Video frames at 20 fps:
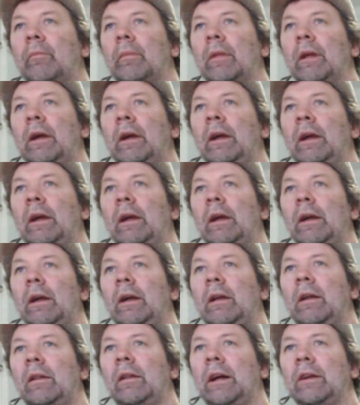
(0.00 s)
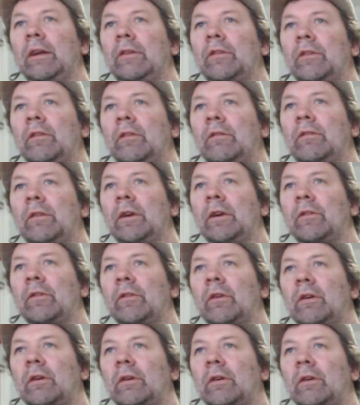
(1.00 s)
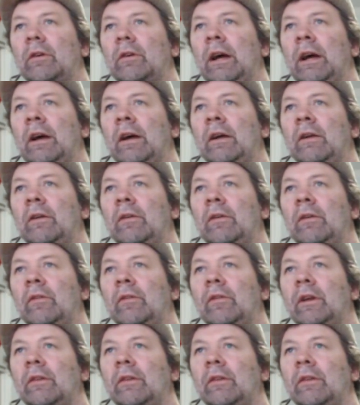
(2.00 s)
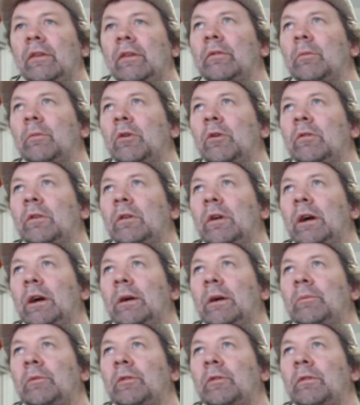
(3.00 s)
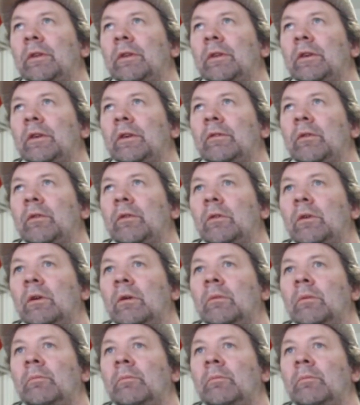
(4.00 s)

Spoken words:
And that should fix all of that. Save it from overlaps. Finish form.